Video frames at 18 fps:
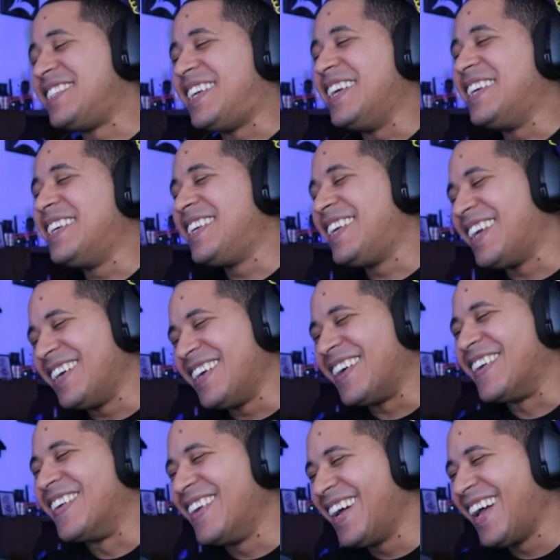She
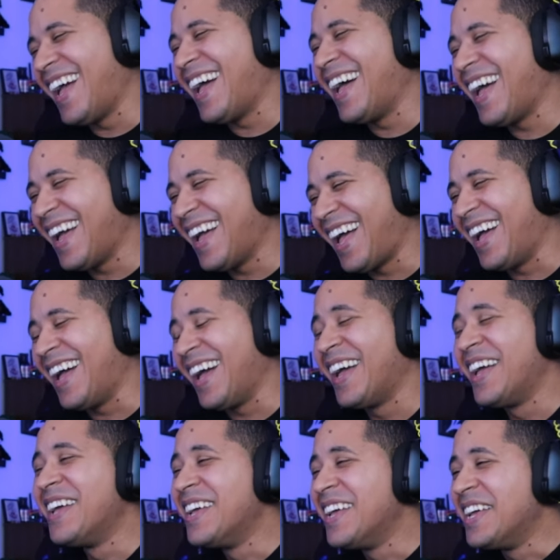
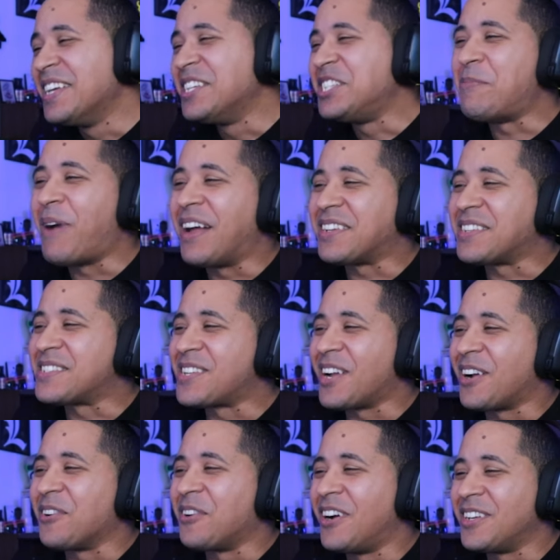about to
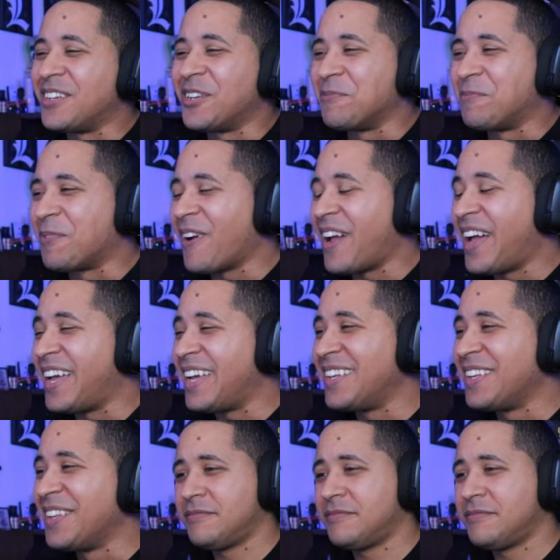start hunting her prey.